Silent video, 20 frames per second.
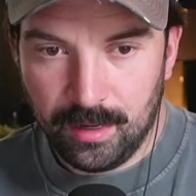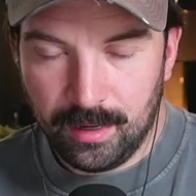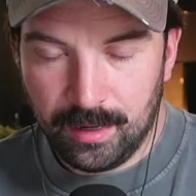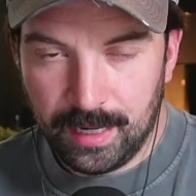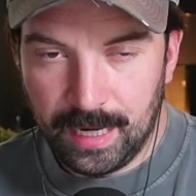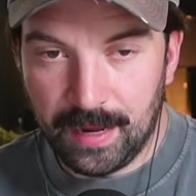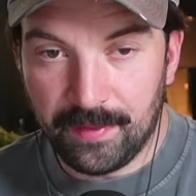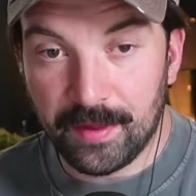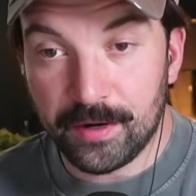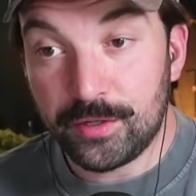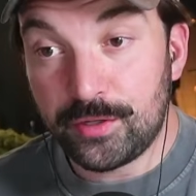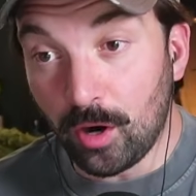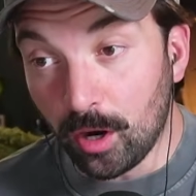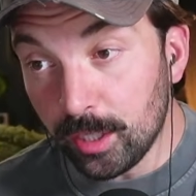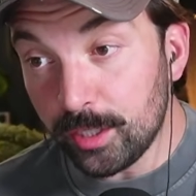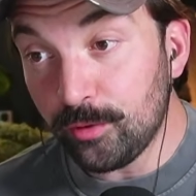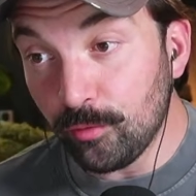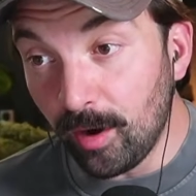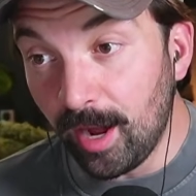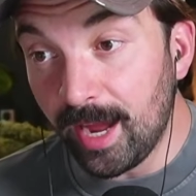And then
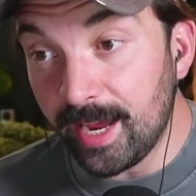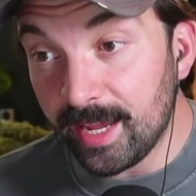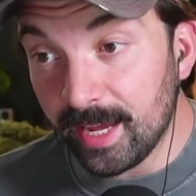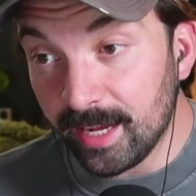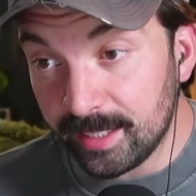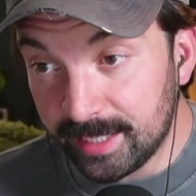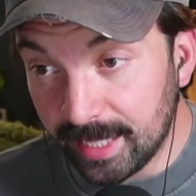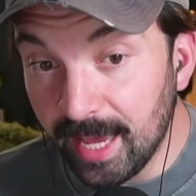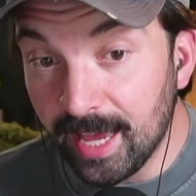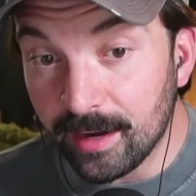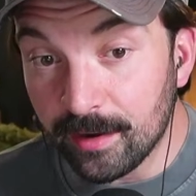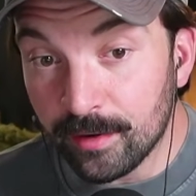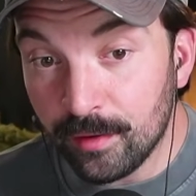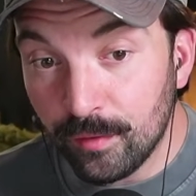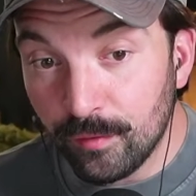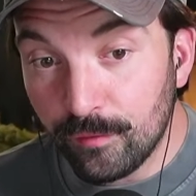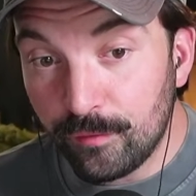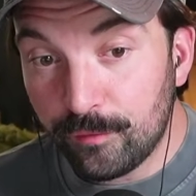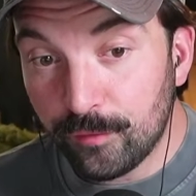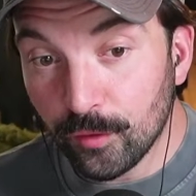Darkrai, again,
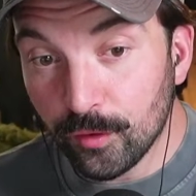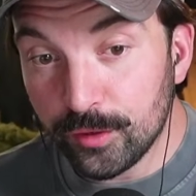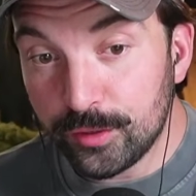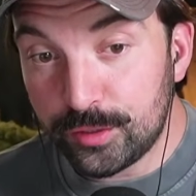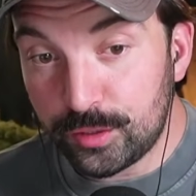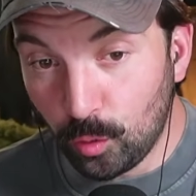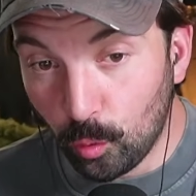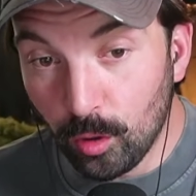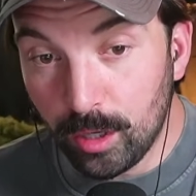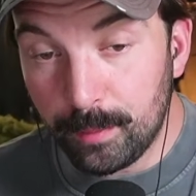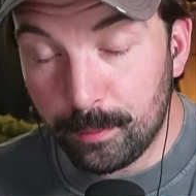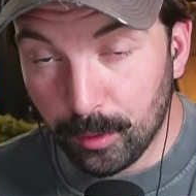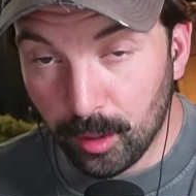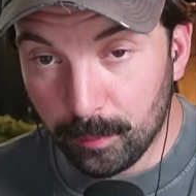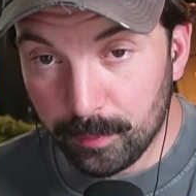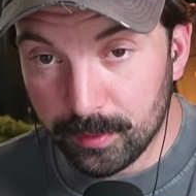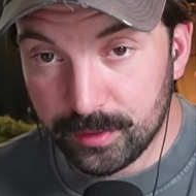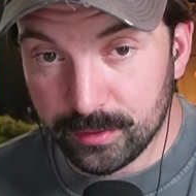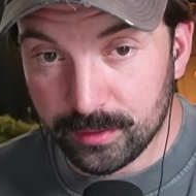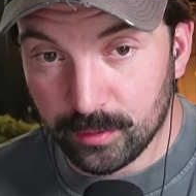for story
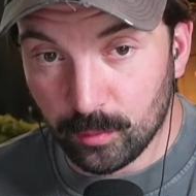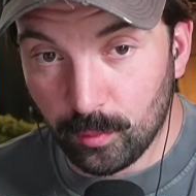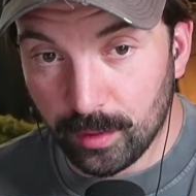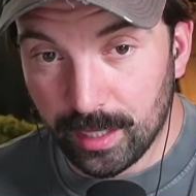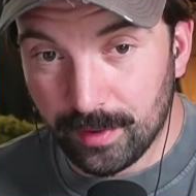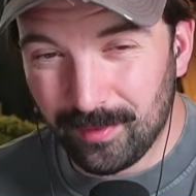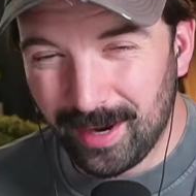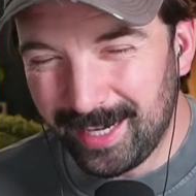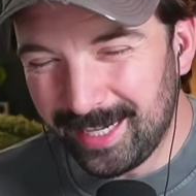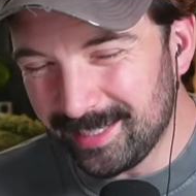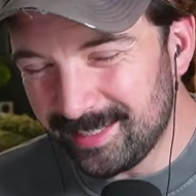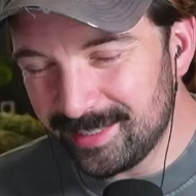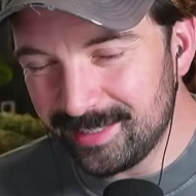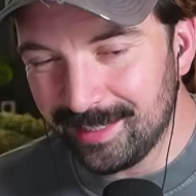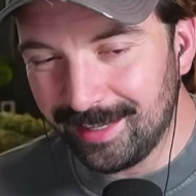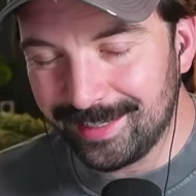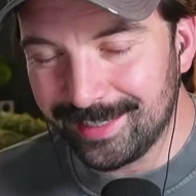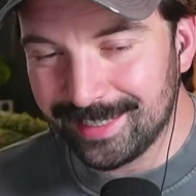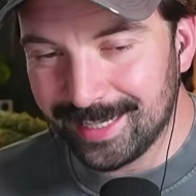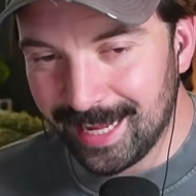purposes or whatever. I guess it's
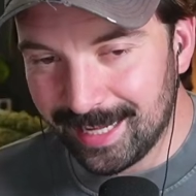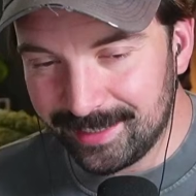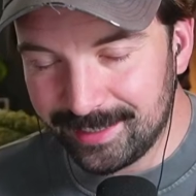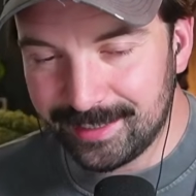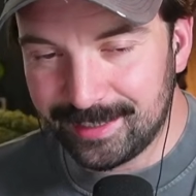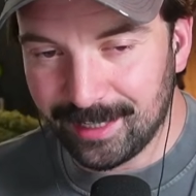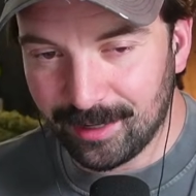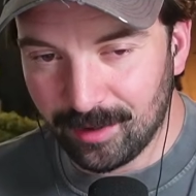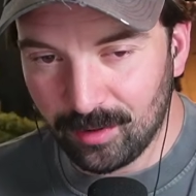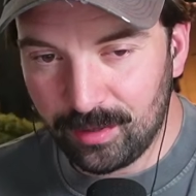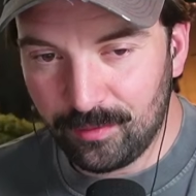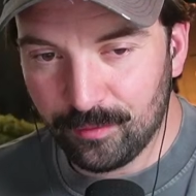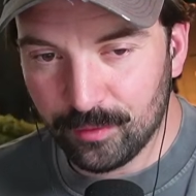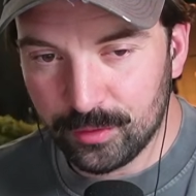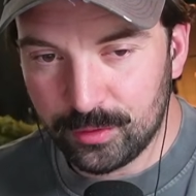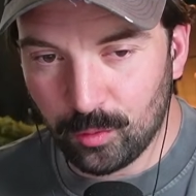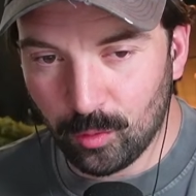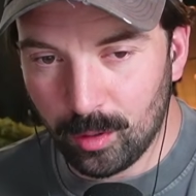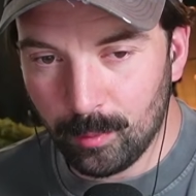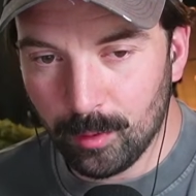not necessarily for
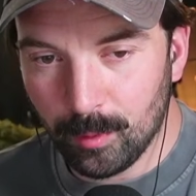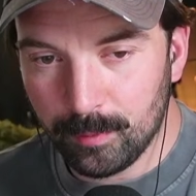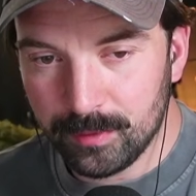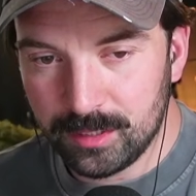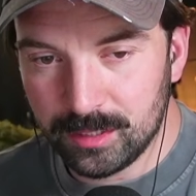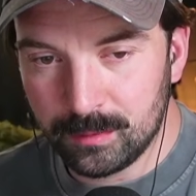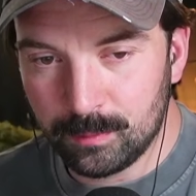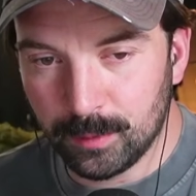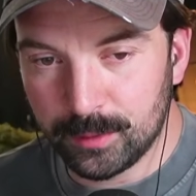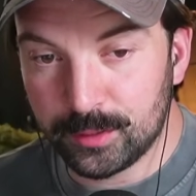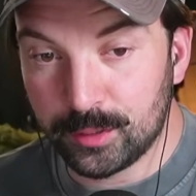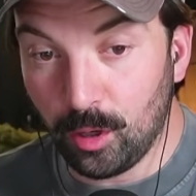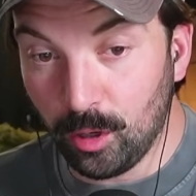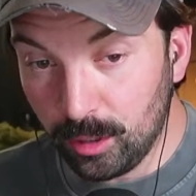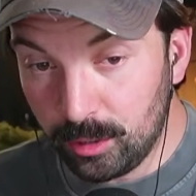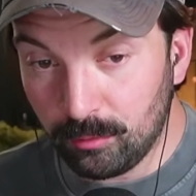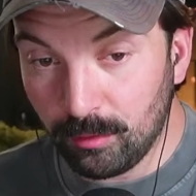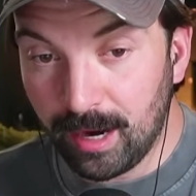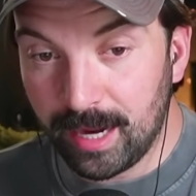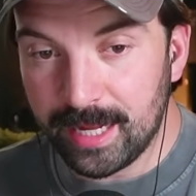story purposes, but
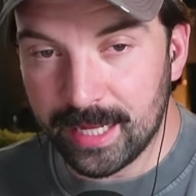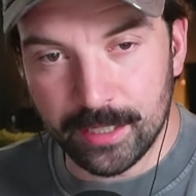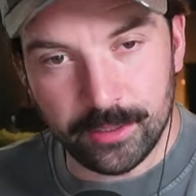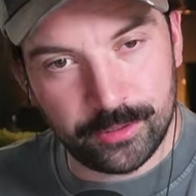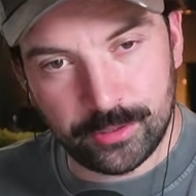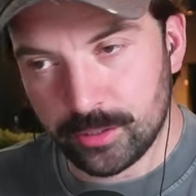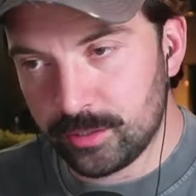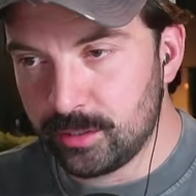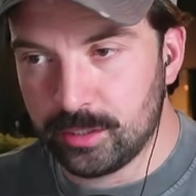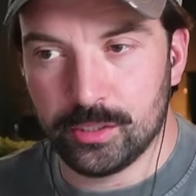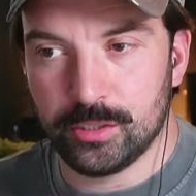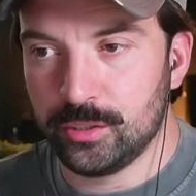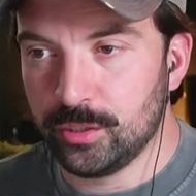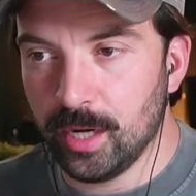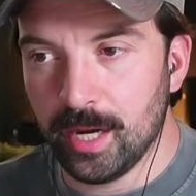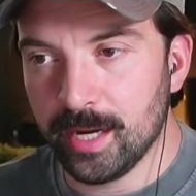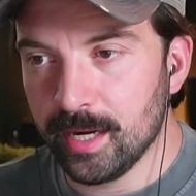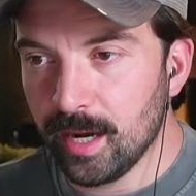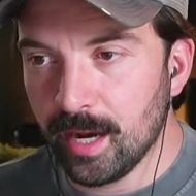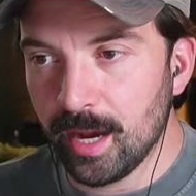Darkrai is just this
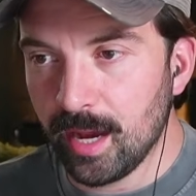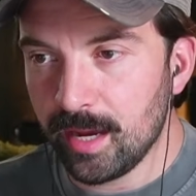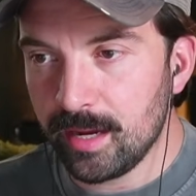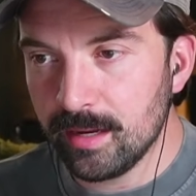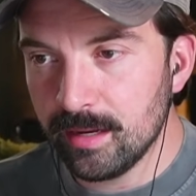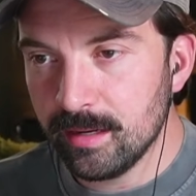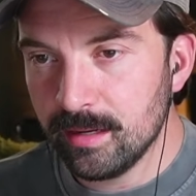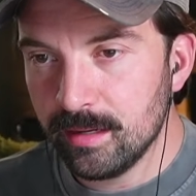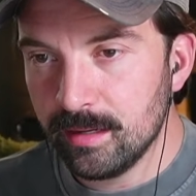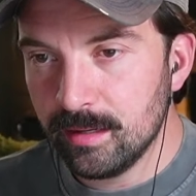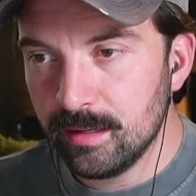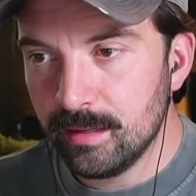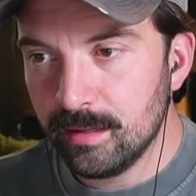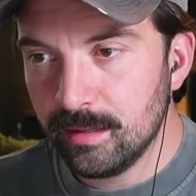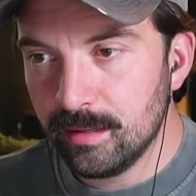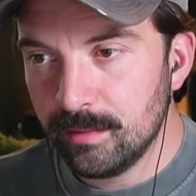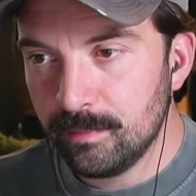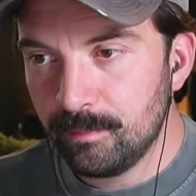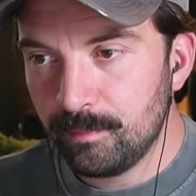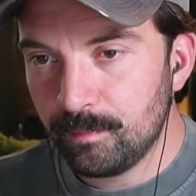giant eye.
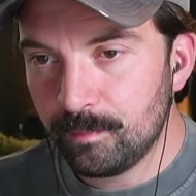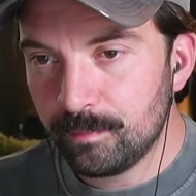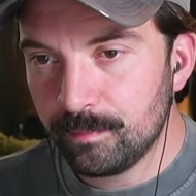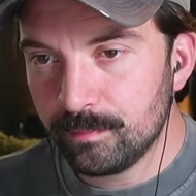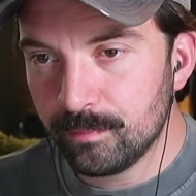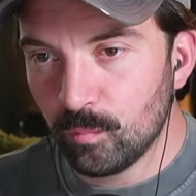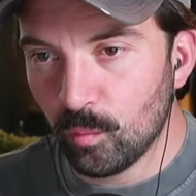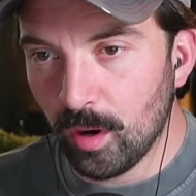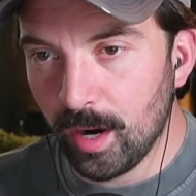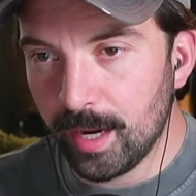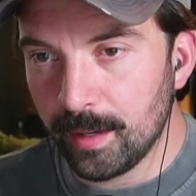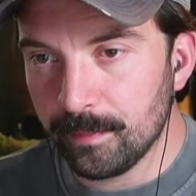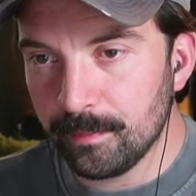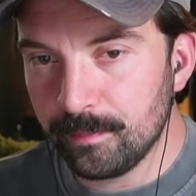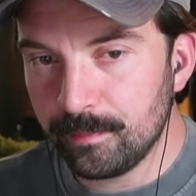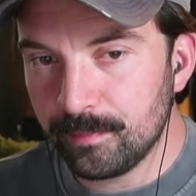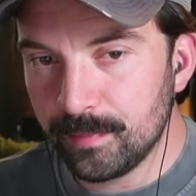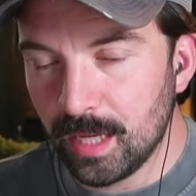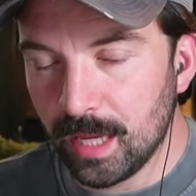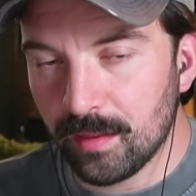Right?
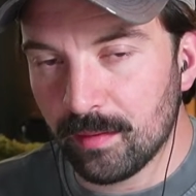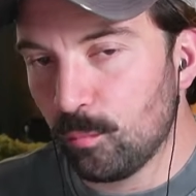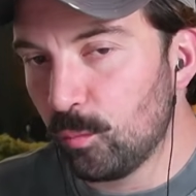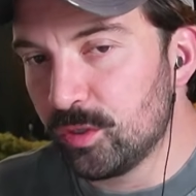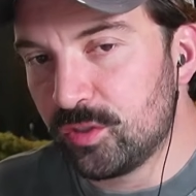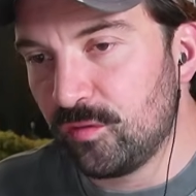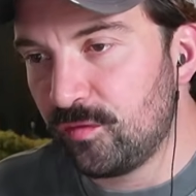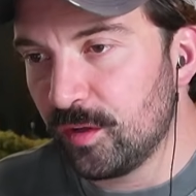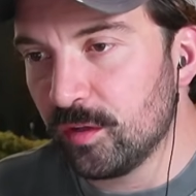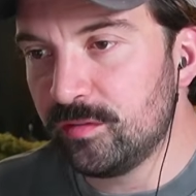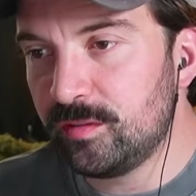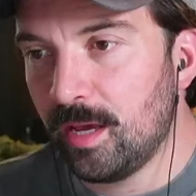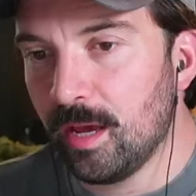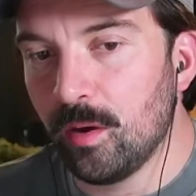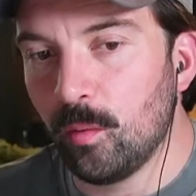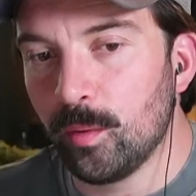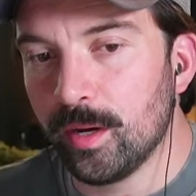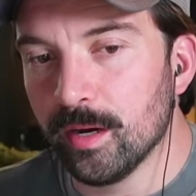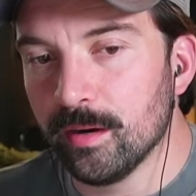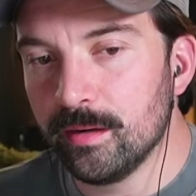And which feels kind
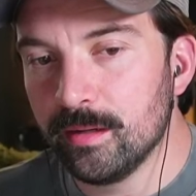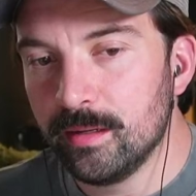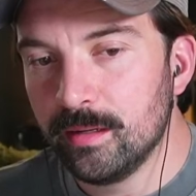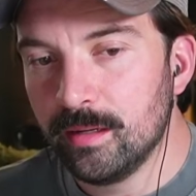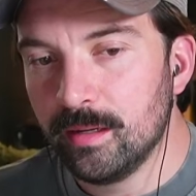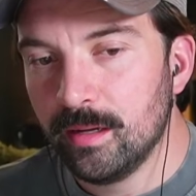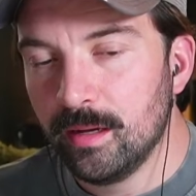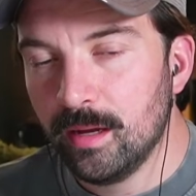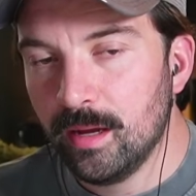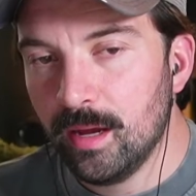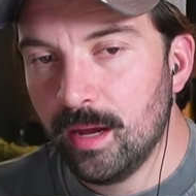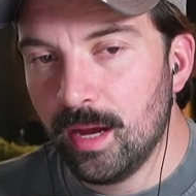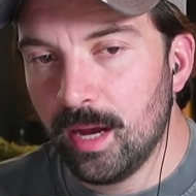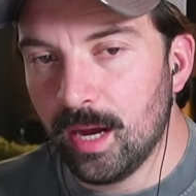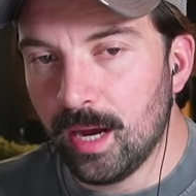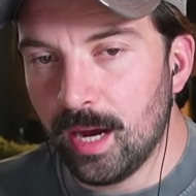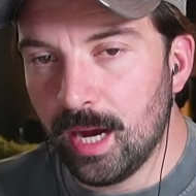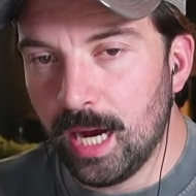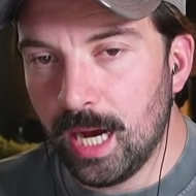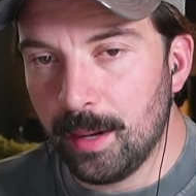of weird.
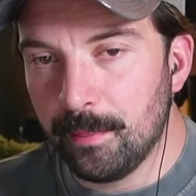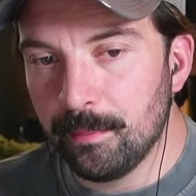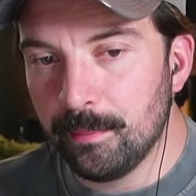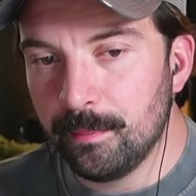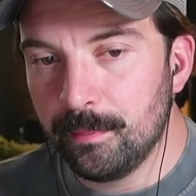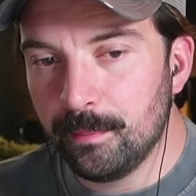And